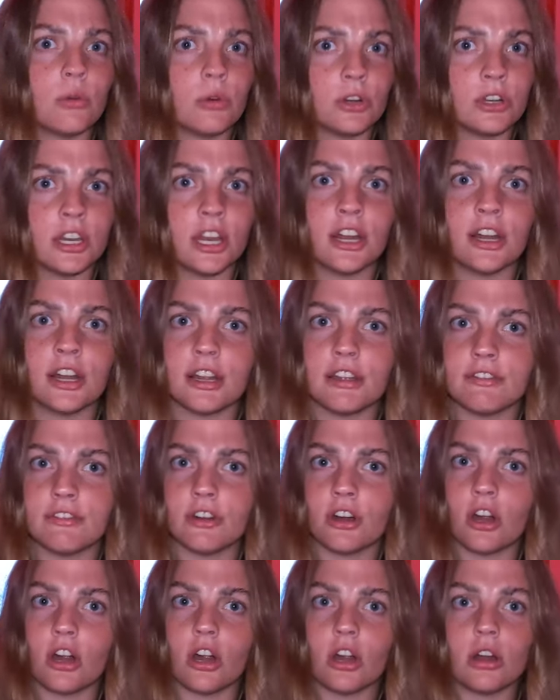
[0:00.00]
of the ordinary
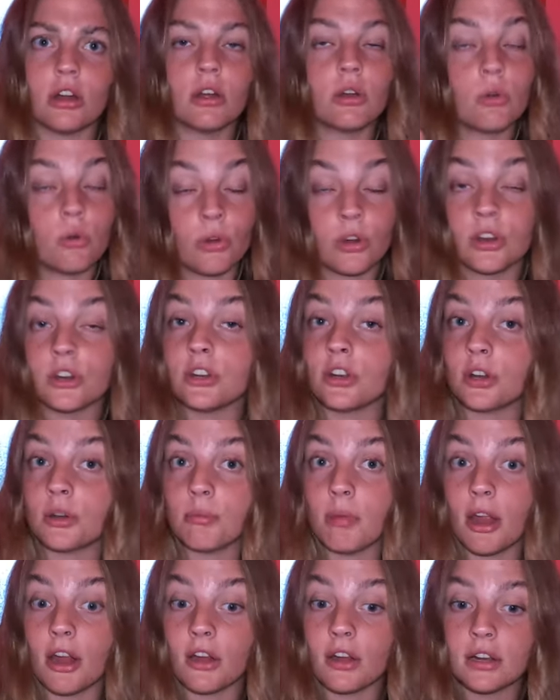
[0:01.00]
for her, according to
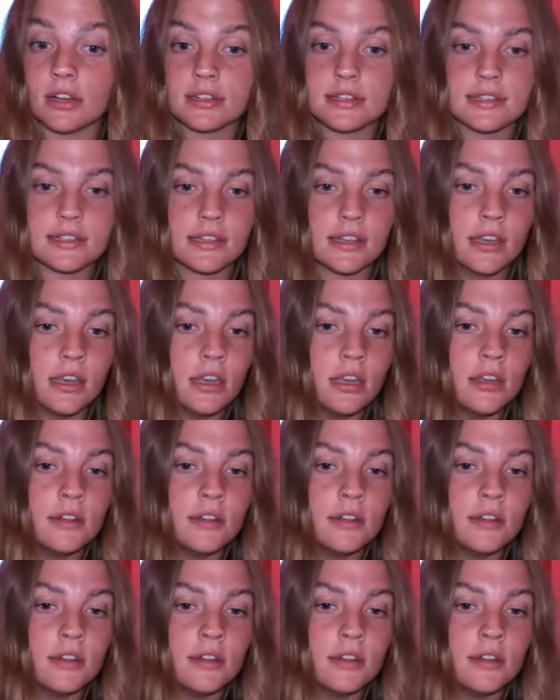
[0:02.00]
her parents.